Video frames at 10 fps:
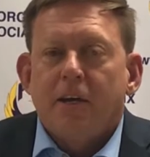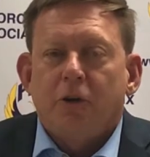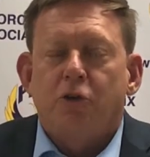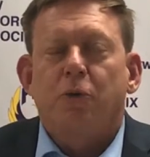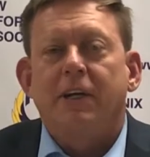
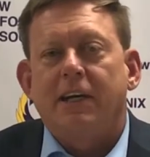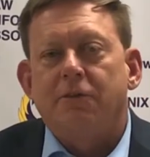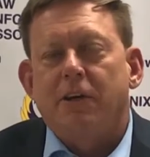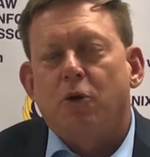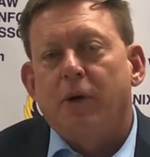I just want to
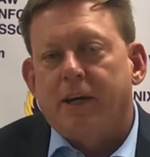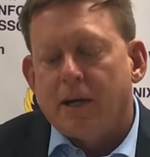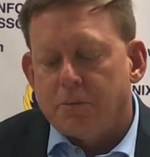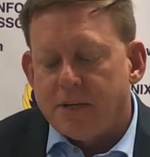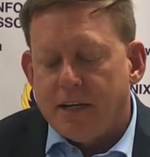give you a quick
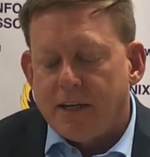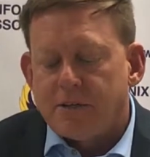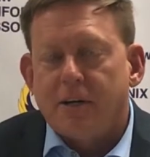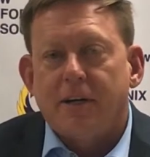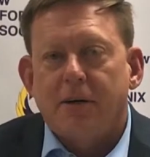
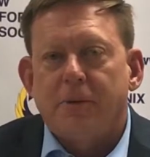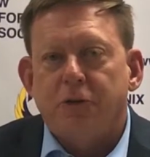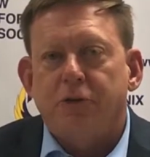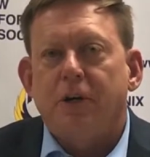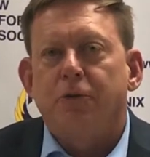update.
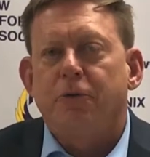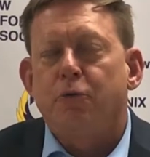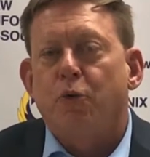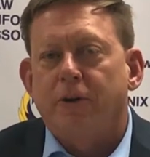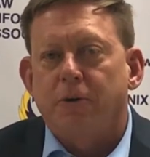Myself and
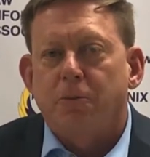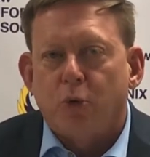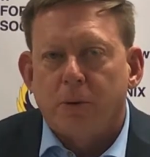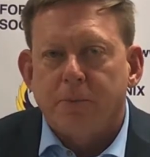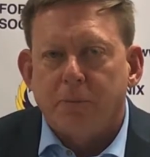4 other
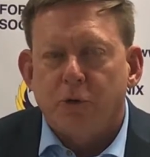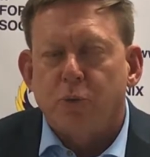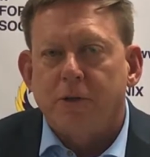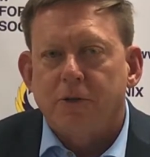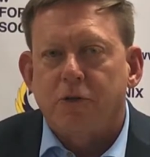board members
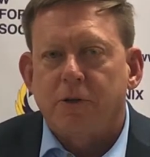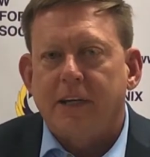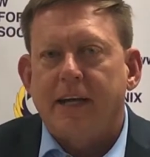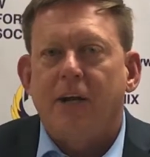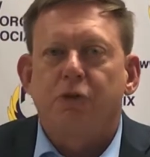went to the
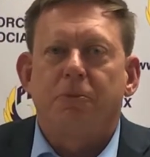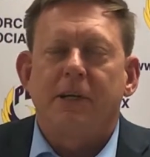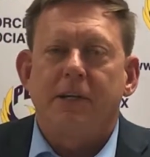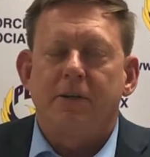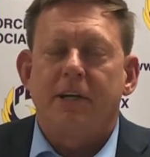city council
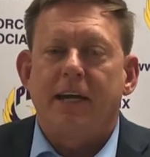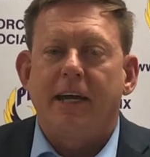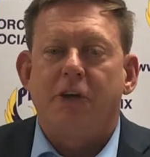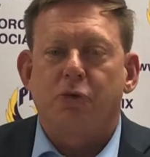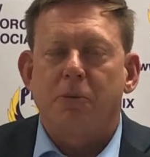meeting
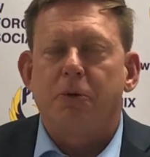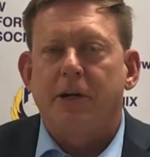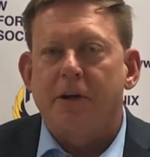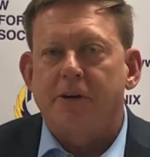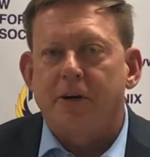today, as we put
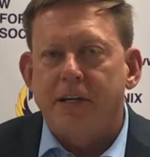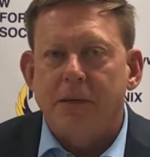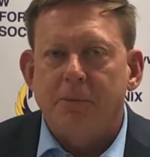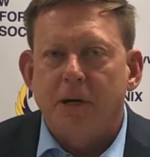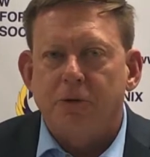out in our
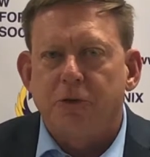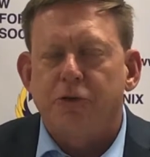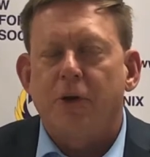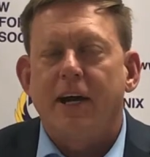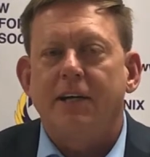email, to
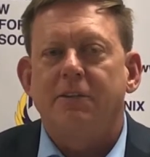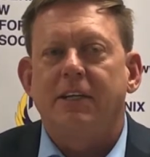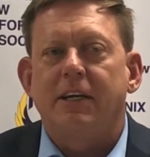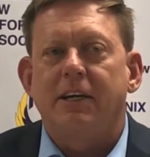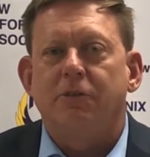try to
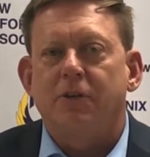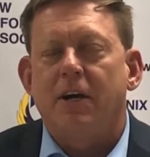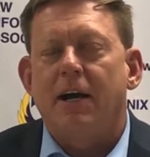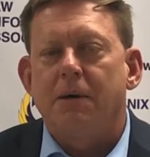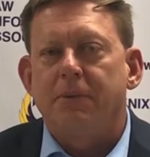give
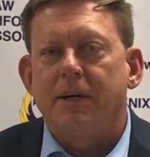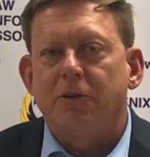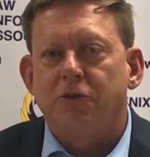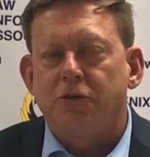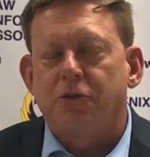
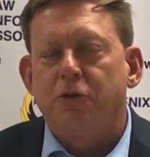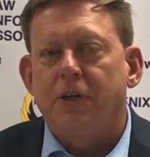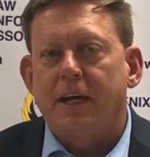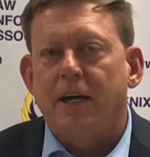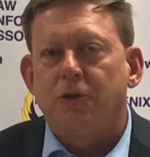comments to the
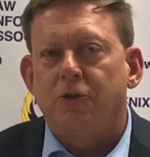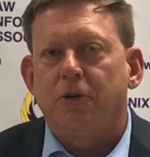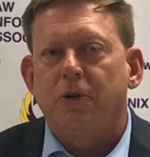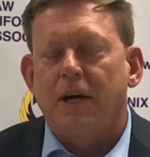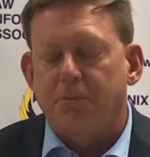
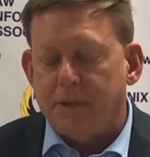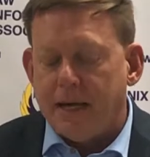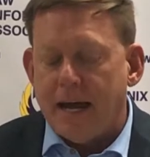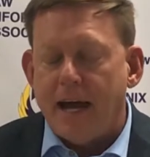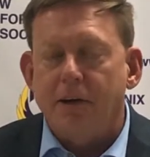council on
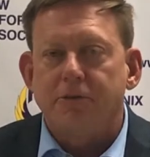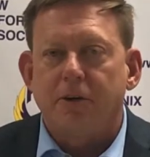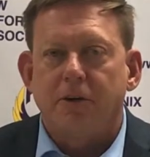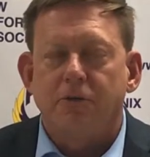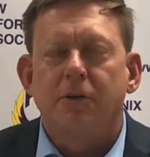behalf
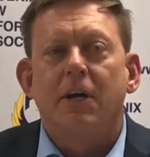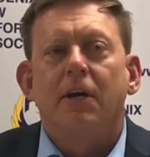of